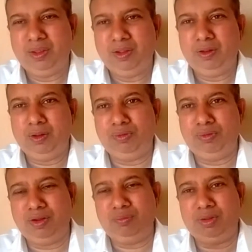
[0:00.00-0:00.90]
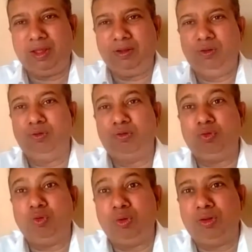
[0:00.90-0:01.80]
Now here we can use
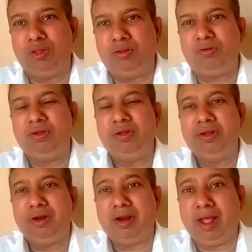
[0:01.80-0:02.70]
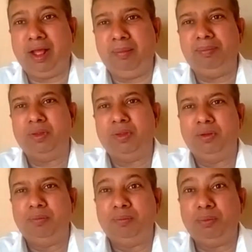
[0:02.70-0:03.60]
storage, RAM,
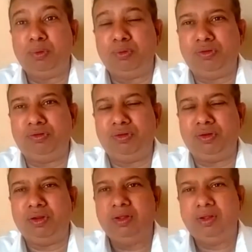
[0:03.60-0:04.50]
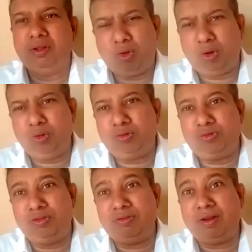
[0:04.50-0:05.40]
processor. All those
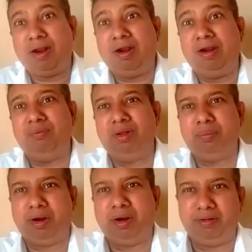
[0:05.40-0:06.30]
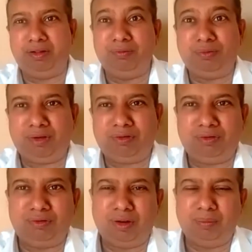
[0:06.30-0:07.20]
things are hardware part,
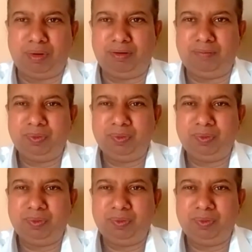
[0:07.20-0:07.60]
infrastructural part.